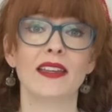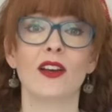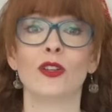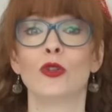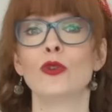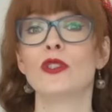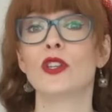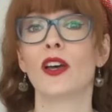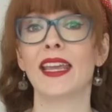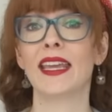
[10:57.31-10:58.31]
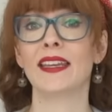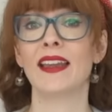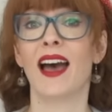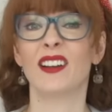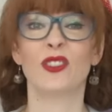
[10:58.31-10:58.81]
and
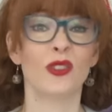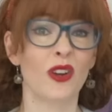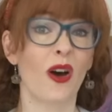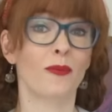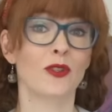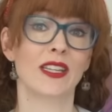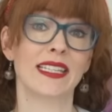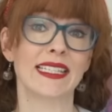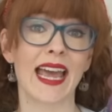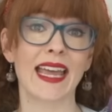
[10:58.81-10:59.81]
Allude.in are good options,